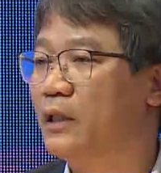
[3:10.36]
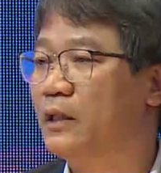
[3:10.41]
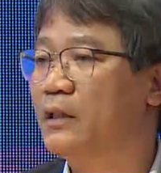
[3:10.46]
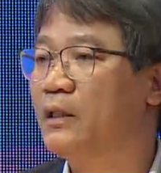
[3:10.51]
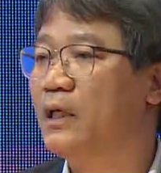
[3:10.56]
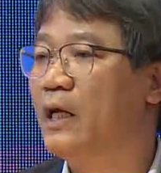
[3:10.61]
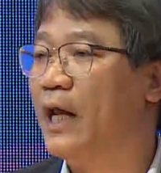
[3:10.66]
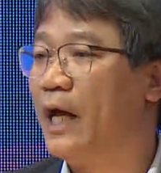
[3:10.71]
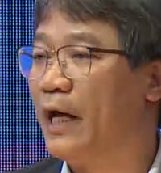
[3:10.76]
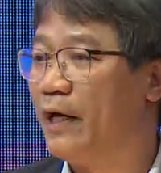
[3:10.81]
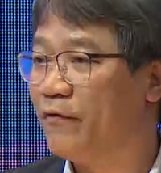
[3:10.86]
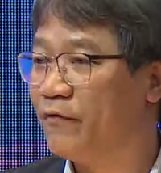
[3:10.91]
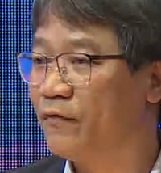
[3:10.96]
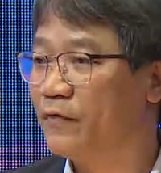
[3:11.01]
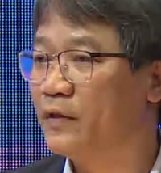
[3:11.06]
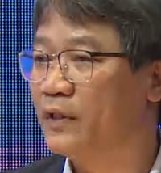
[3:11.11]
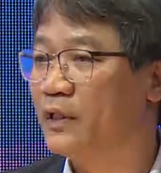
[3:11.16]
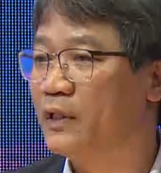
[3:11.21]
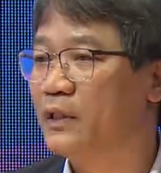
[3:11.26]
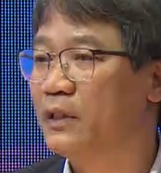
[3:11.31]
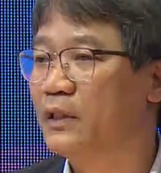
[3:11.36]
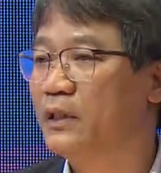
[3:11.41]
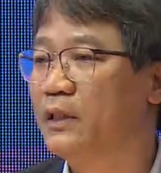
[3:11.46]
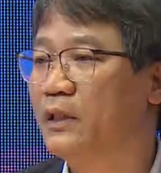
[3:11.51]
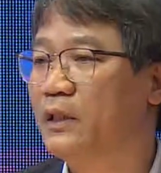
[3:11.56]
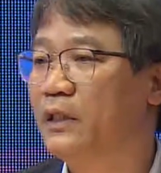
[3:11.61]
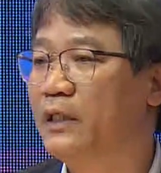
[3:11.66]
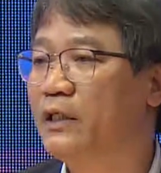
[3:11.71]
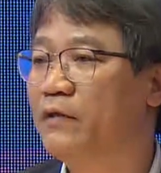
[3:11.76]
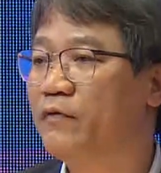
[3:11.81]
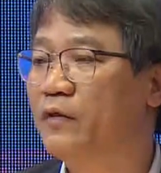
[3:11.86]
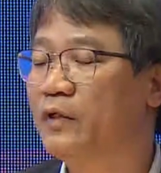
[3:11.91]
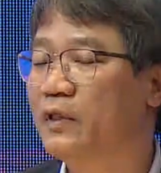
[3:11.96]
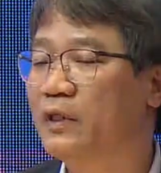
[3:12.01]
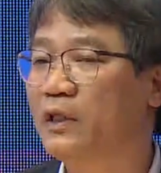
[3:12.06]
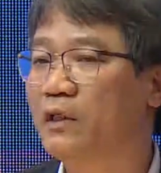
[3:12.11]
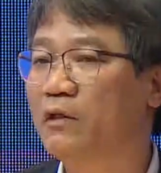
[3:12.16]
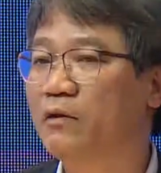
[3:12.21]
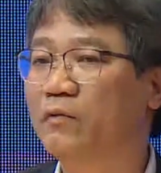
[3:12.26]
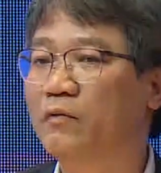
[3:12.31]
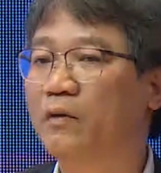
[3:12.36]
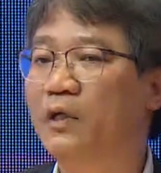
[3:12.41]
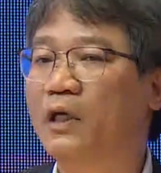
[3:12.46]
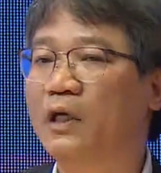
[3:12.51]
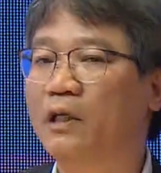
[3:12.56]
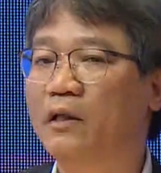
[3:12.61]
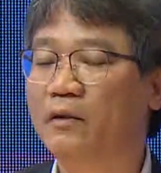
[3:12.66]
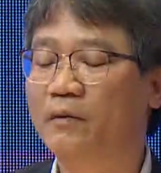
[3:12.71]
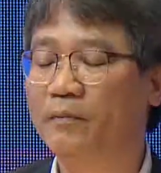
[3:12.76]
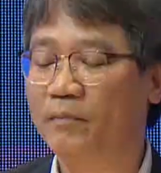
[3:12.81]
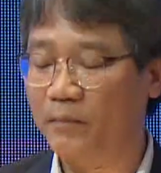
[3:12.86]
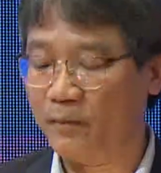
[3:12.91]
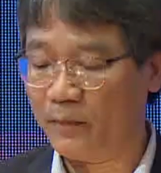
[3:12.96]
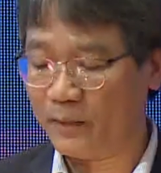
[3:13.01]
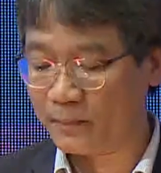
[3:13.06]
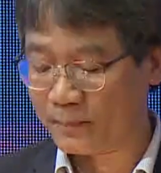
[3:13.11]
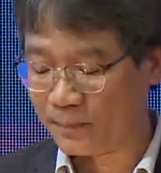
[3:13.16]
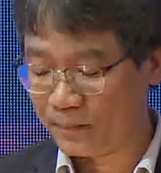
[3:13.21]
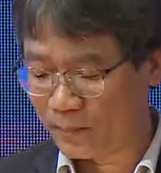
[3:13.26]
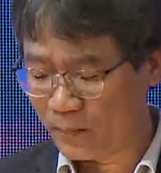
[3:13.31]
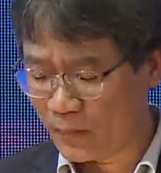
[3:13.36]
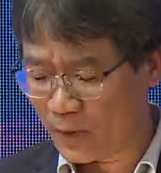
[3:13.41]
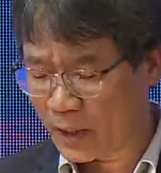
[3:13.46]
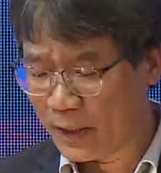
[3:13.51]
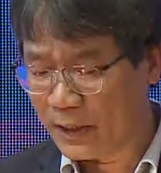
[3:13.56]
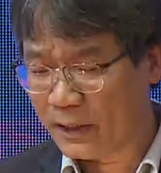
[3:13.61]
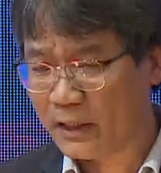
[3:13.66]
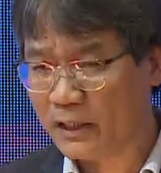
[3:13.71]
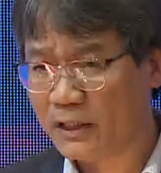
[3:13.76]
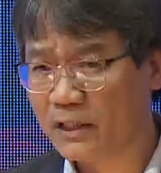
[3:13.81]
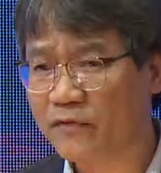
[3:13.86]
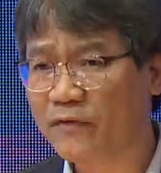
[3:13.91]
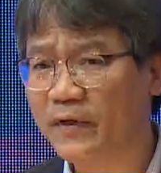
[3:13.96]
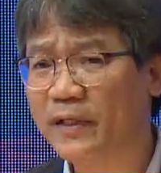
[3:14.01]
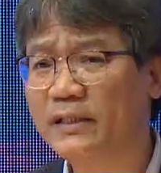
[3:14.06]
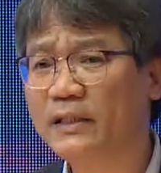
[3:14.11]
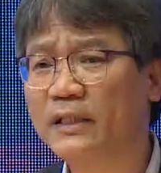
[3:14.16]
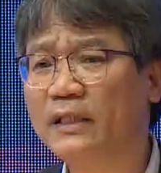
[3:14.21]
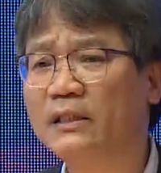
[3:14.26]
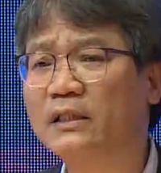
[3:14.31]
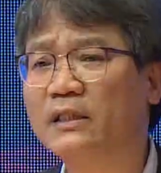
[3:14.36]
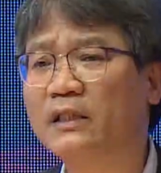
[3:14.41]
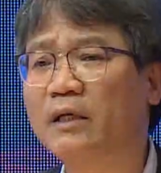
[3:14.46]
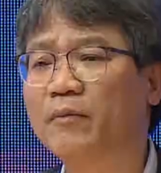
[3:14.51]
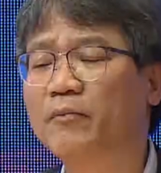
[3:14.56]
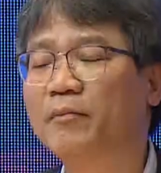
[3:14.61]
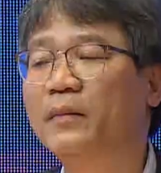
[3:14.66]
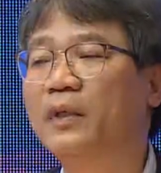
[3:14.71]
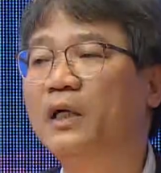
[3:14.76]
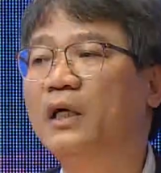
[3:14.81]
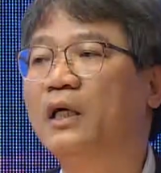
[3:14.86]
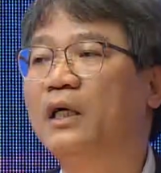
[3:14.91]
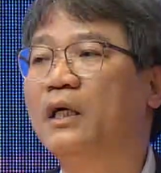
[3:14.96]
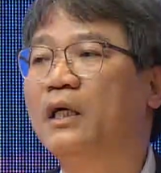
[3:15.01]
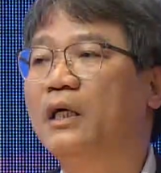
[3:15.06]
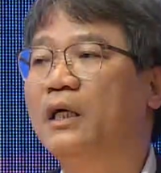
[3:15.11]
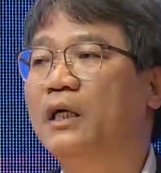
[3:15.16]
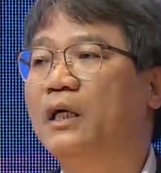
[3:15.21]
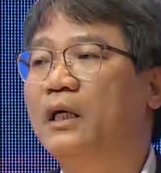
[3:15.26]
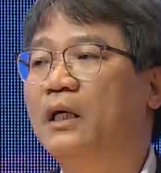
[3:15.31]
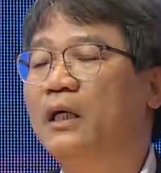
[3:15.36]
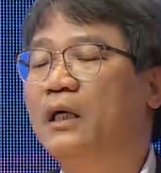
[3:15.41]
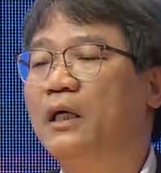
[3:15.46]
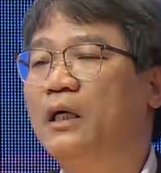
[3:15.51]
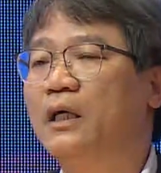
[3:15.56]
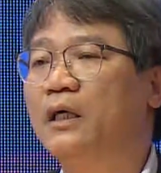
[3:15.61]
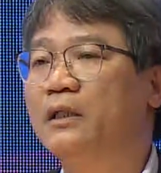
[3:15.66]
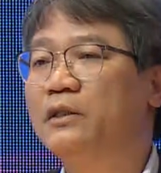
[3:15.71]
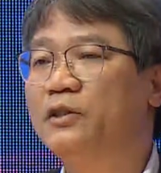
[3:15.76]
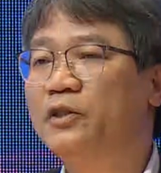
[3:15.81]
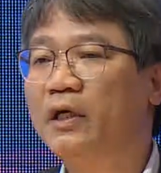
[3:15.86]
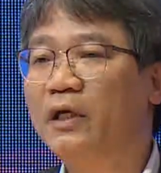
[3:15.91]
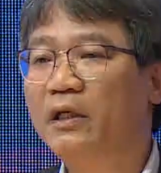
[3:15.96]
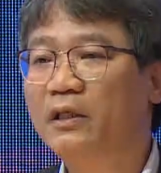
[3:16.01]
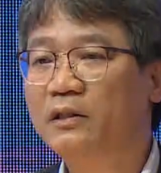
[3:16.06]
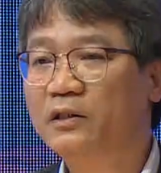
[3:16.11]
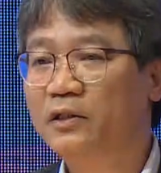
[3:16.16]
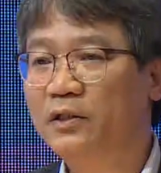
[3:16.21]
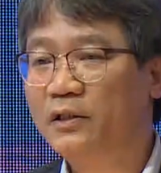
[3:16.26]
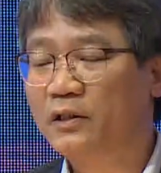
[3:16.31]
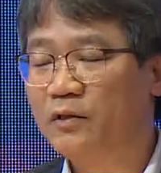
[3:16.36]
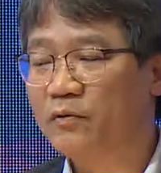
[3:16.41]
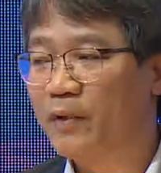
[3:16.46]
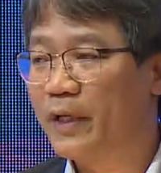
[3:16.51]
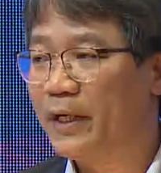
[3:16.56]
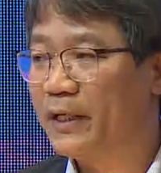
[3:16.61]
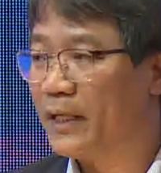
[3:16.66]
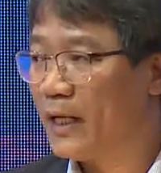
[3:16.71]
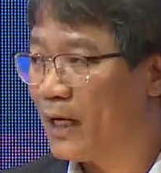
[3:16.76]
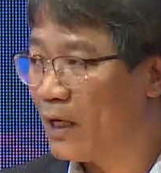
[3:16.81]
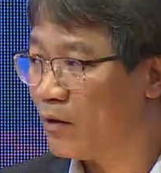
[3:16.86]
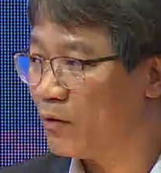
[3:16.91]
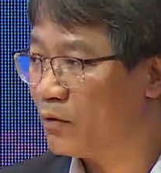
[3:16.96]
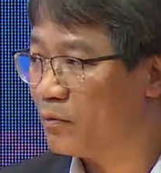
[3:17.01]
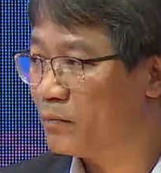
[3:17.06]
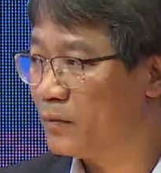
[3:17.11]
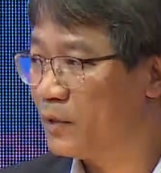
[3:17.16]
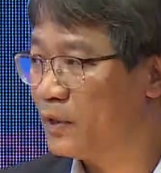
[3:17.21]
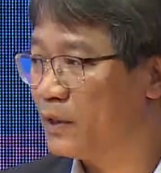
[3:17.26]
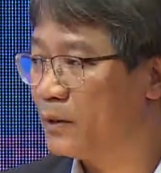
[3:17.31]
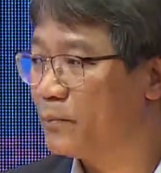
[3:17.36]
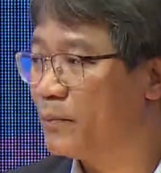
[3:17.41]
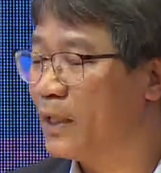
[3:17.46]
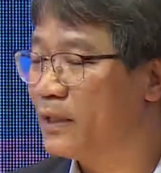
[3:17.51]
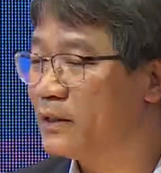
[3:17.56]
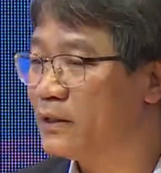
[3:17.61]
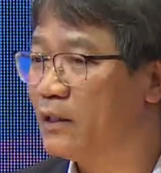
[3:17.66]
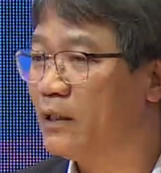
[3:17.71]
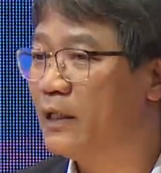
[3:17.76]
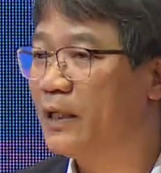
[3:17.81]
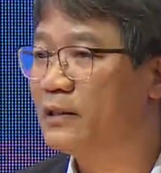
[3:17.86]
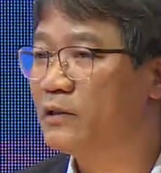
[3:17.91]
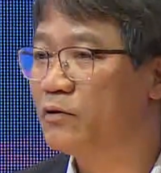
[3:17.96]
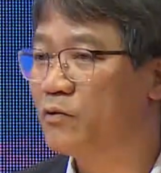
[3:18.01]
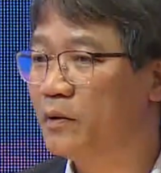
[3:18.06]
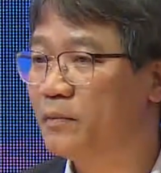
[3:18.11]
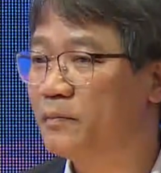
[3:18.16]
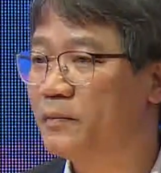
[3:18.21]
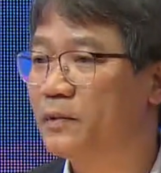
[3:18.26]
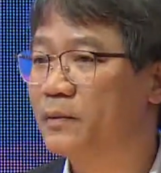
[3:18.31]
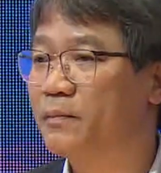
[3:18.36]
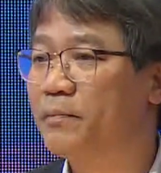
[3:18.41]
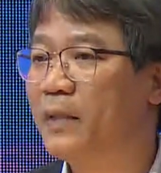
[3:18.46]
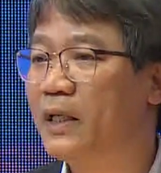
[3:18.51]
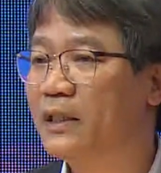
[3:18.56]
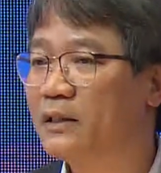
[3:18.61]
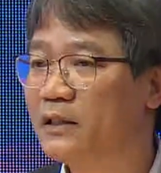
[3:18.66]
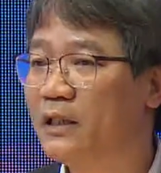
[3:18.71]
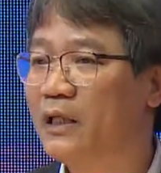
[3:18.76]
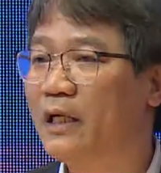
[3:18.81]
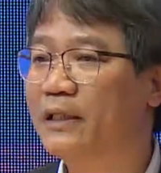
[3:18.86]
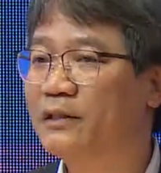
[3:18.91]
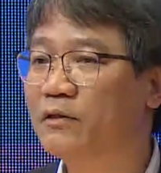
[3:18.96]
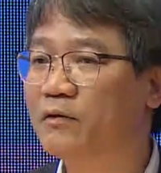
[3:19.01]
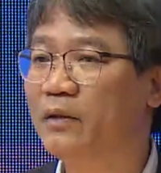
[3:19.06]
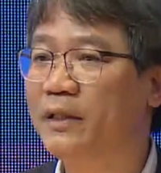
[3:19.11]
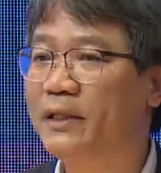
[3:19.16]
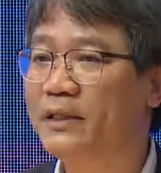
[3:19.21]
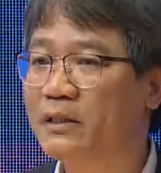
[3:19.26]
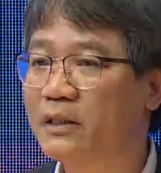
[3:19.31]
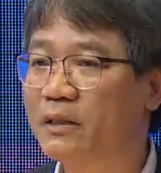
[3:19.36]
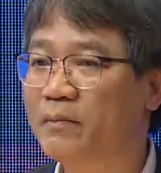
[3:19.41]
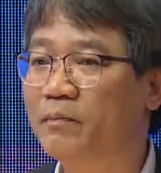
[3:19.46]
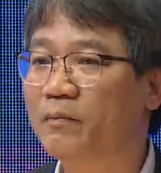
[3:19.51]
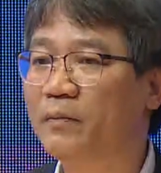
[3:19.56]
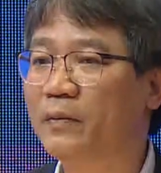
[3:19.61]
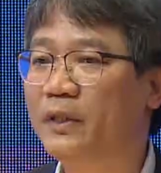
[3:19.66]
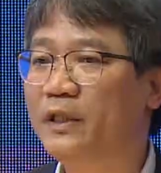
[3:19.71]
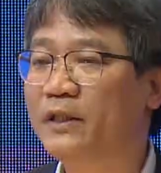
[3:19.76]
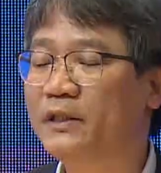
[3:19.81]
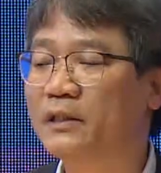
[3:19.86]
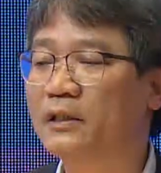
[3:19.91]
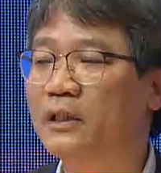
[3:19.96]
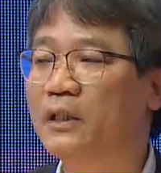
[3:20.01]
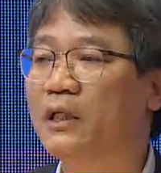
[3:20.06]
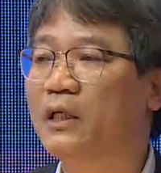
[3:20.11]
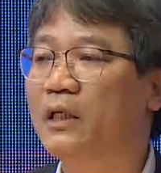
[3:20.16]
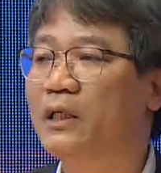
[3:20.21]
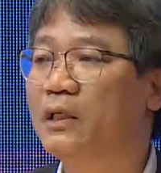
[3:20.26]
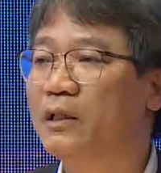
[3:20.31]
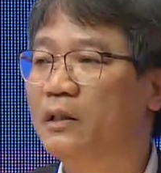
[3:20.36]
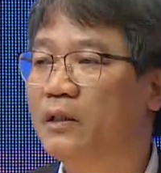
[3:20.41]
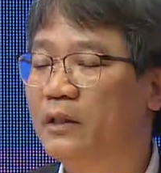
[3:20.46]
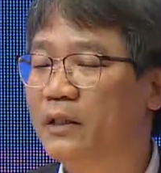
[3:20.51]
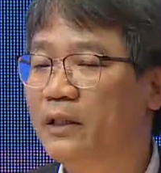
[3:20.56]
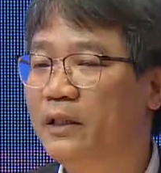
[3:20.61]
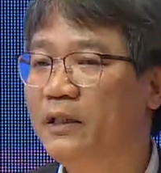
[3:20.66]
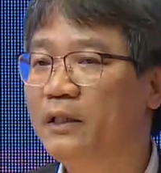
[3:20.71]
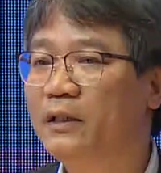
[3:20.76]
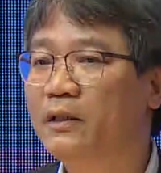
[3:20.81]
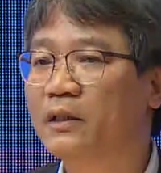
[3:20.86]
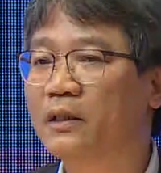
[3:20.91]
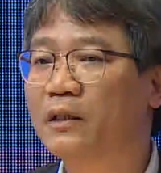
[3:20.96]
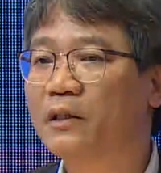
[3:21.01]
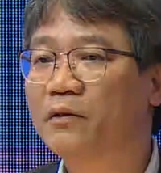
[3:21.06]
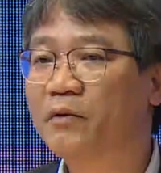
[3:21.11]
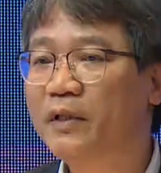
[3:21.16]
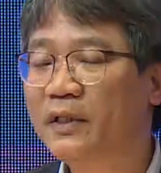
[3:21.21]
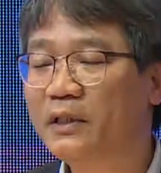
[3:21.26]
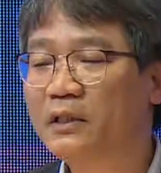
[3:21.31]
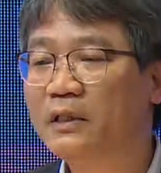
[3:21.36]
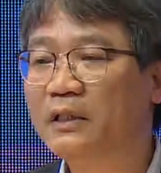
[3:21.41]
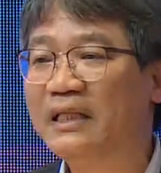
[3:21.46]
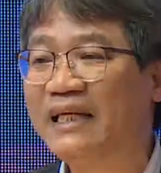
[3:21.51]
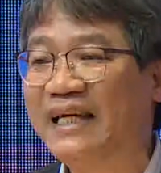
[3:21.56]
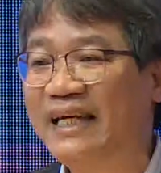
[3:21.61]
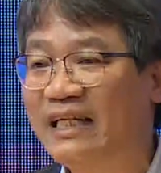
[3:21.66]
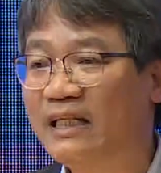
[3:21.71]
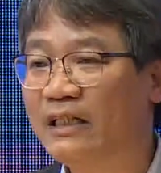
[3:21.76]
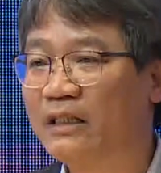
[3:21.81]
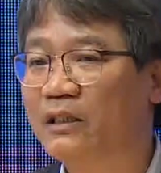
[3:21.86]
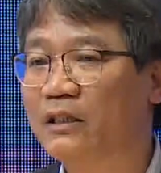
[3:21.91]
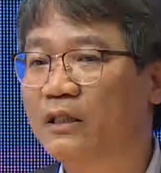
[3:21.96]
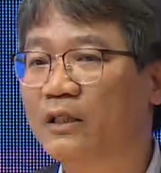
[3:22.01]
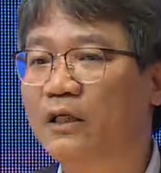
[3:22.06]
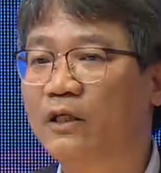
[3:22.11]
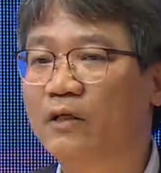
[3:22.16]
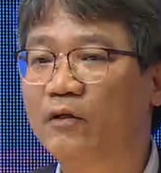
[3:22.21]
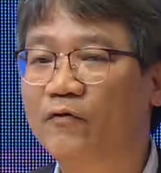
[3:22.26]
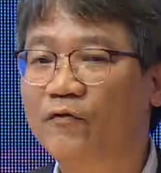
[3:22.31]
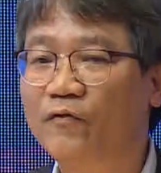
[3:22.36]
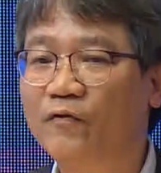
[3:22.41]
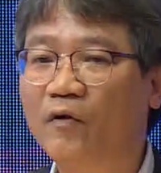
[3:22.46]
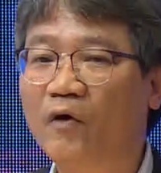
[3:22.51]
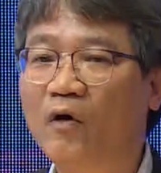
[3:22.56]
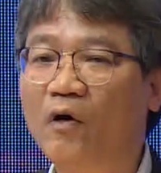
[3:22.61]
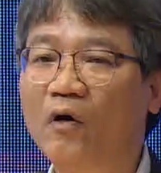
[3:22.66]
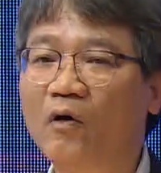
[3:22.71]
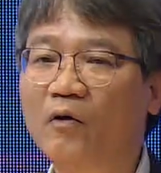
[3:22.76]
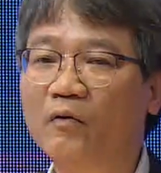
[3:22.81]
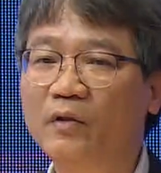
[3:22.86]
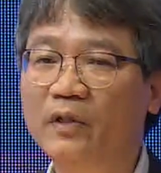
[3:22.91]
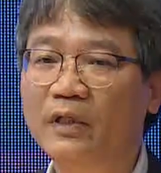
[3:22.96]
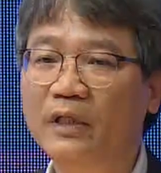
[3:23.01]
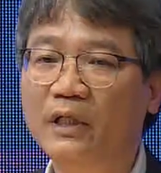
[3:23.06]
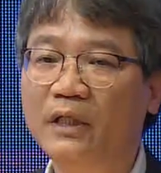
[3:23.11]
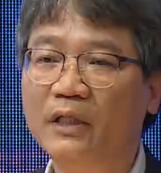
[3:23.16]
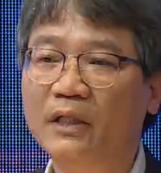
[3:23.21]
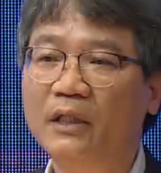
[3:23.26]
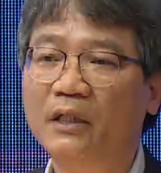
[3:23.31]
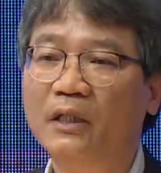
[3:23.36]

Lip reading: alive, even though it is facing some challenges right now. But multilateralism is in greater need for the